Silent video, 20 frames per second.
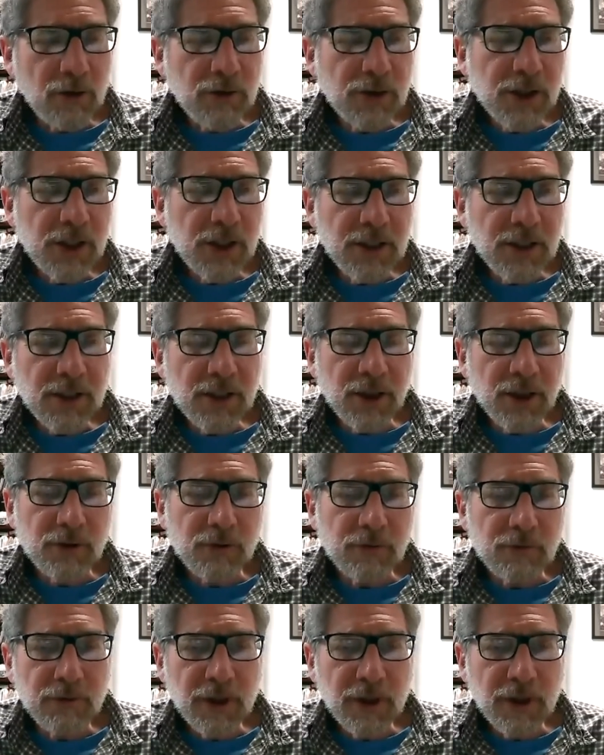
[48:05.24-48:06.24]
she's
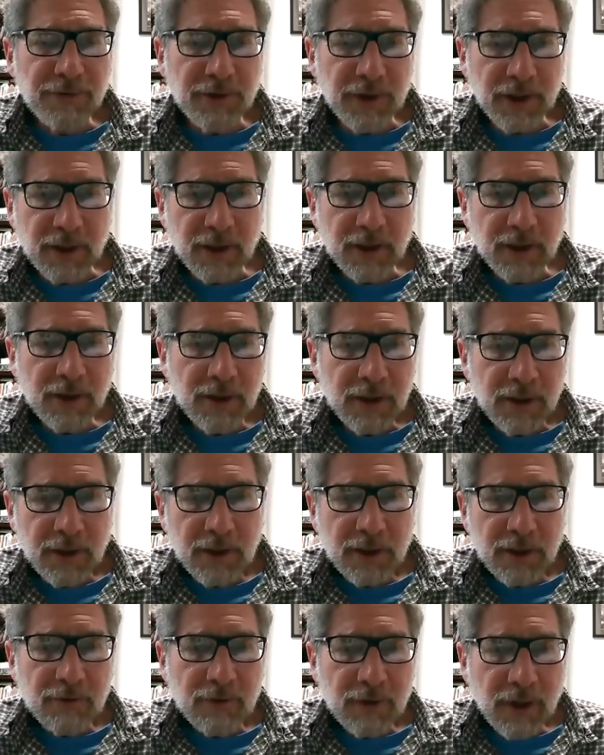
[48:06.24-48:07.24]
terrific,
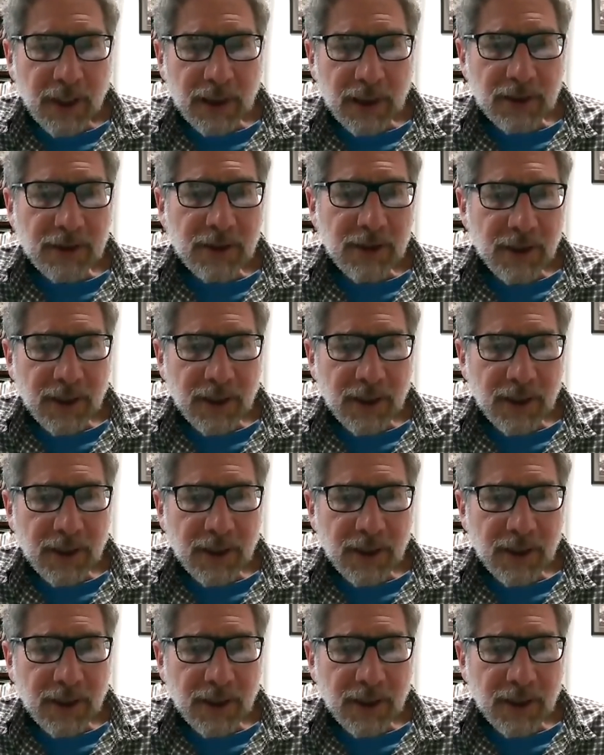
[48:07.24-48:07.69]
right?